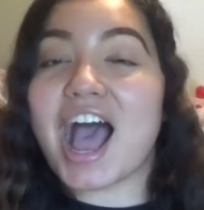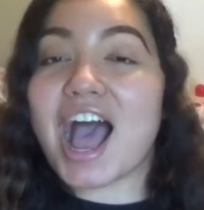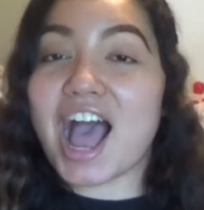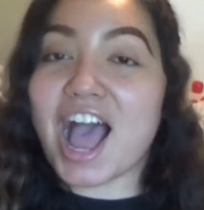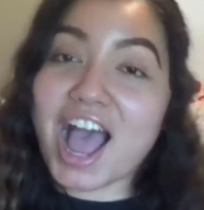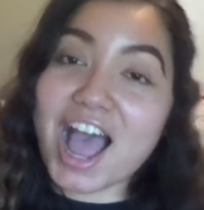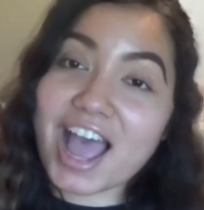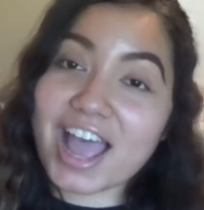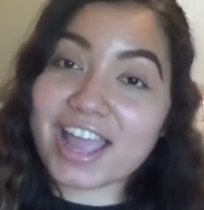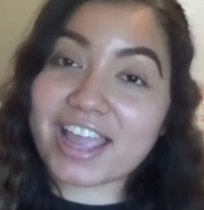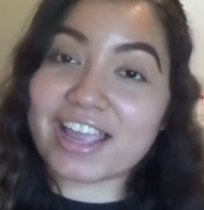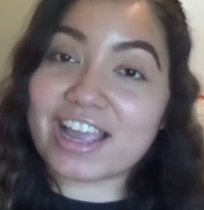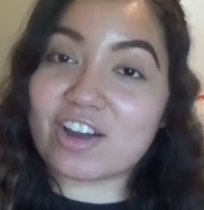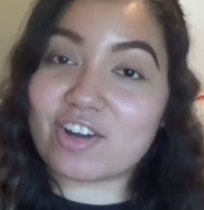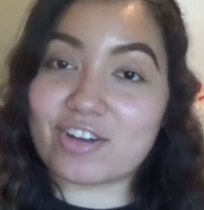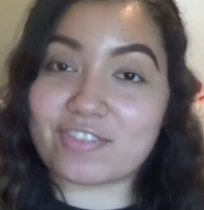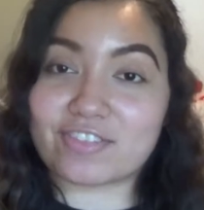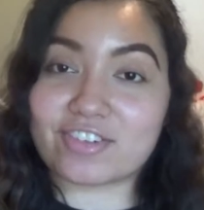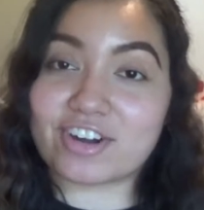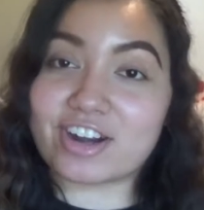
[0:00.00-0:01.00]
I,
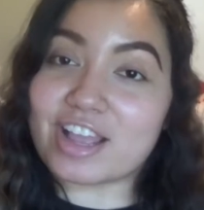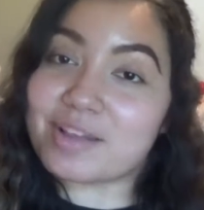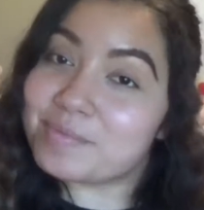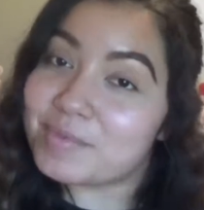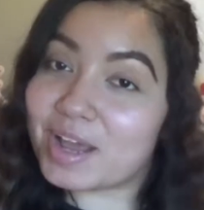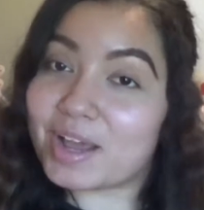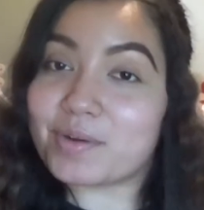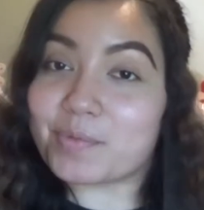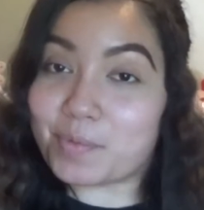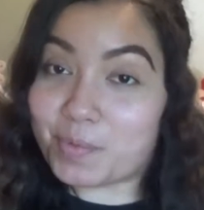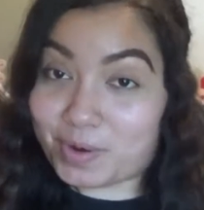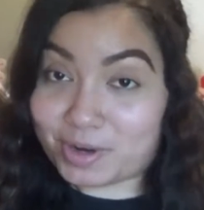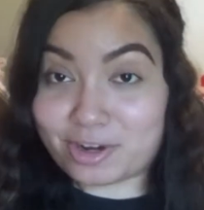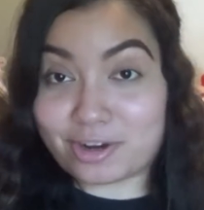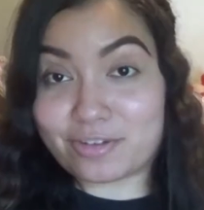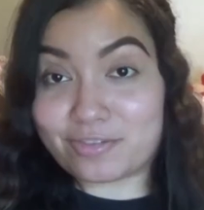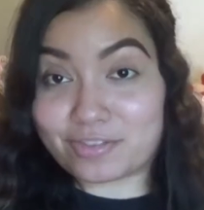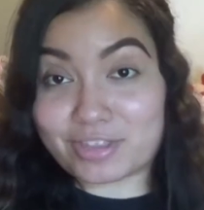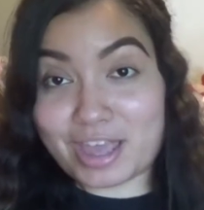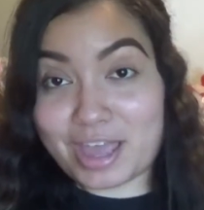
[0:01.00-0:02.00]
however, am not one
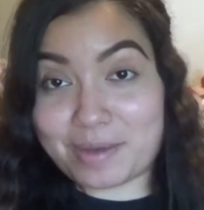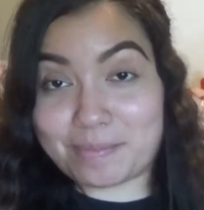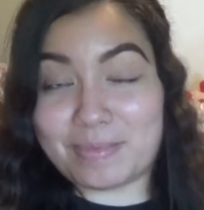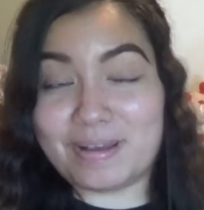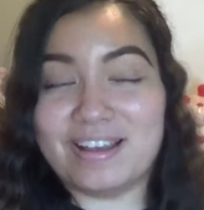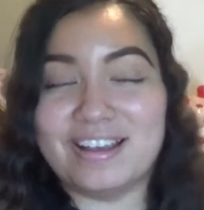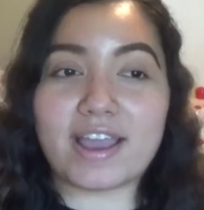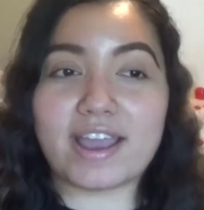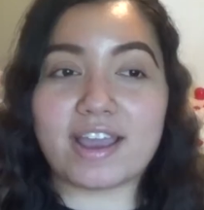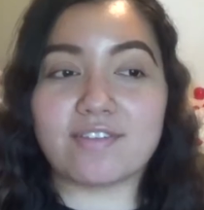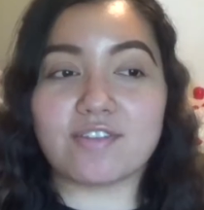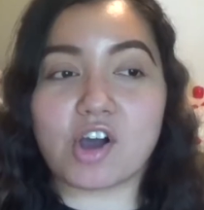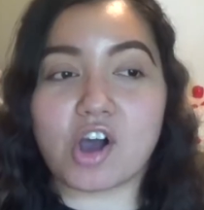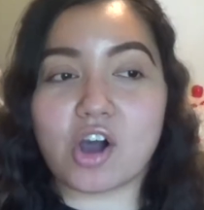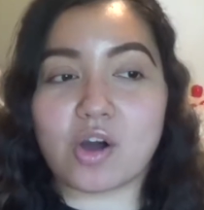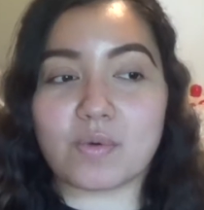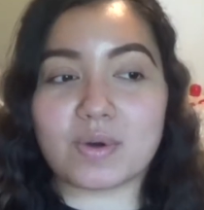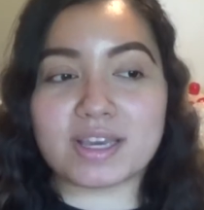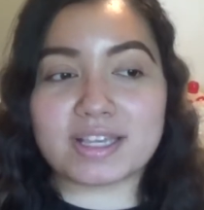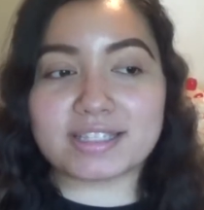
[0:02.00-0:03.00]
of them. I have
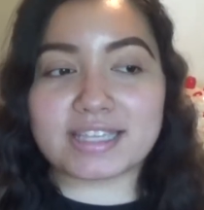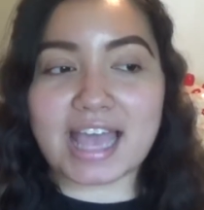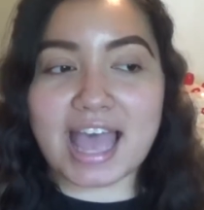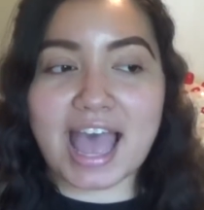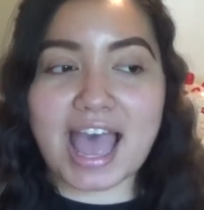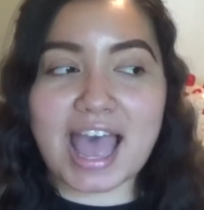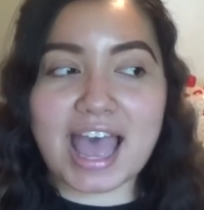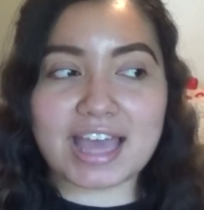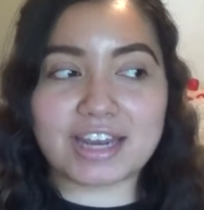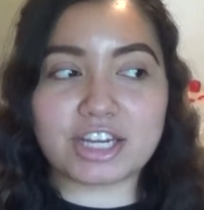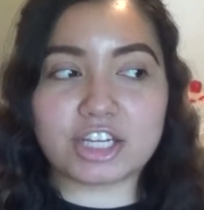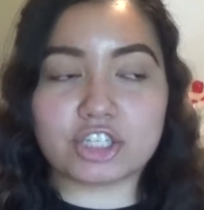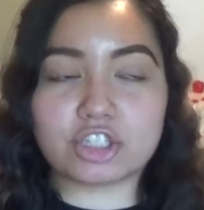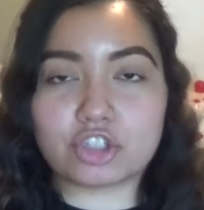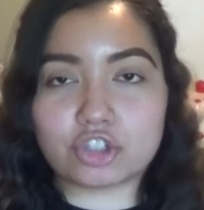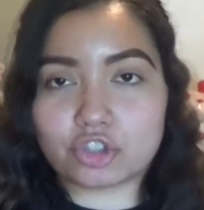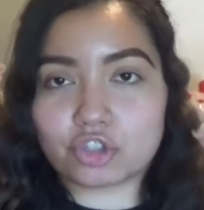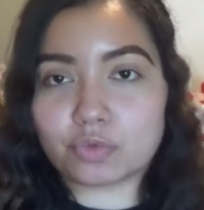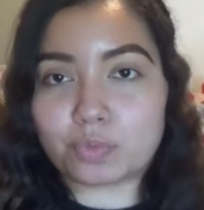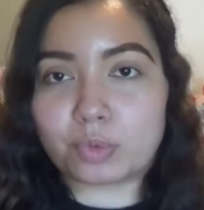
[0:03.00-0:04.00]
always had
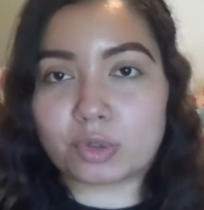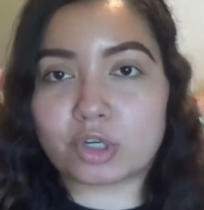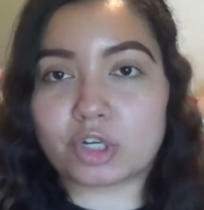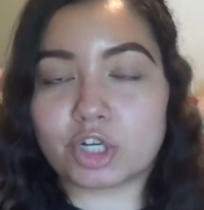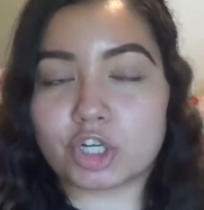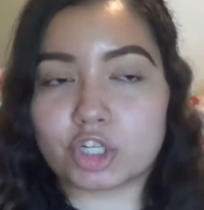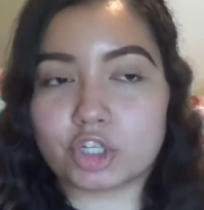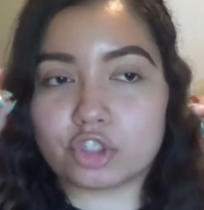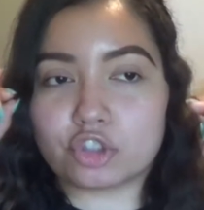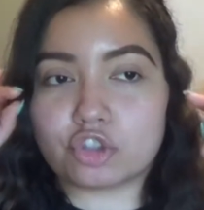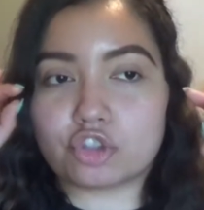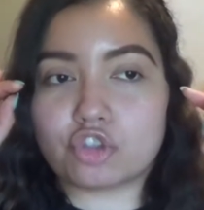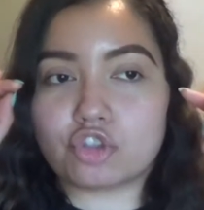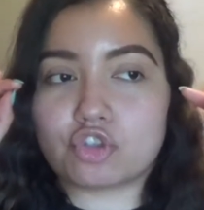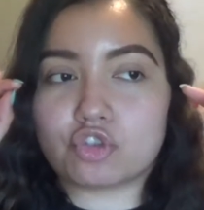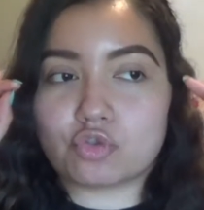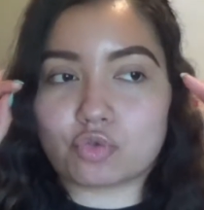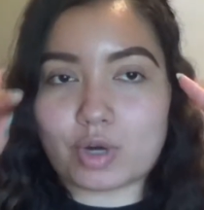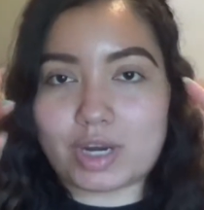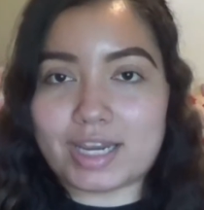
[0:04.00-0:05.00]
super
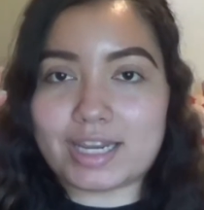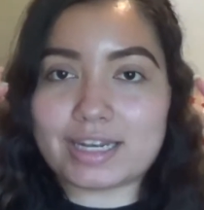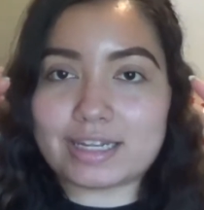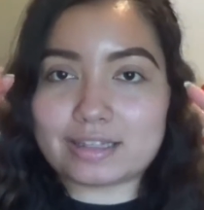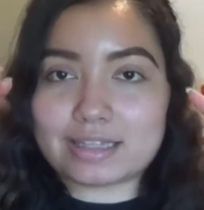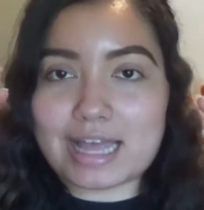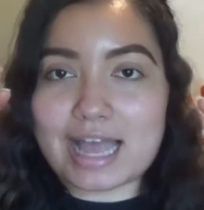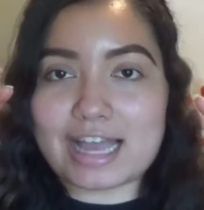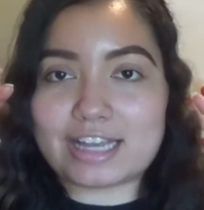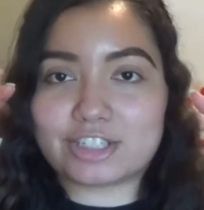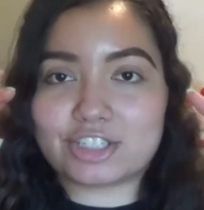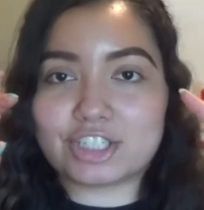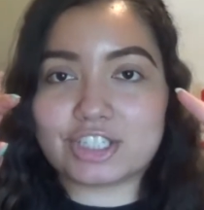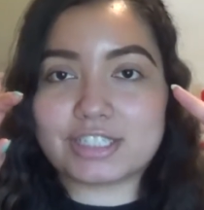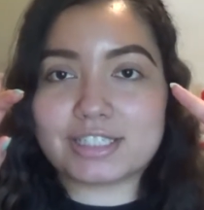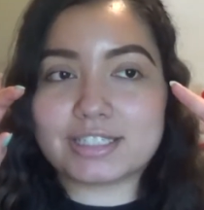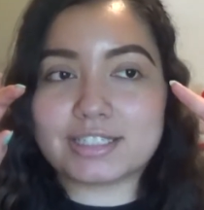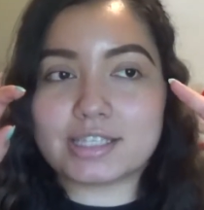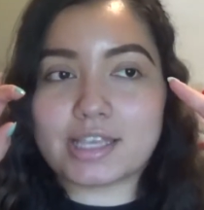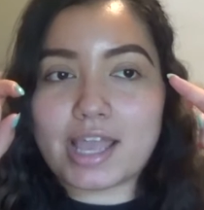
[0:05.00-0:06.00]
straight
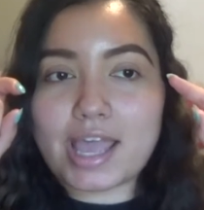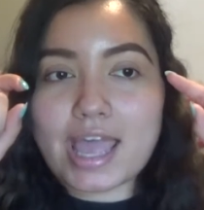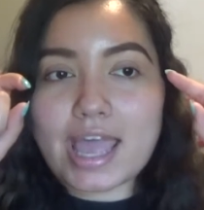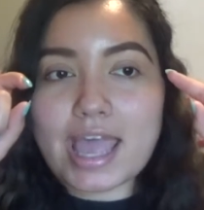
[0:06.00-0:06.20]
lashes,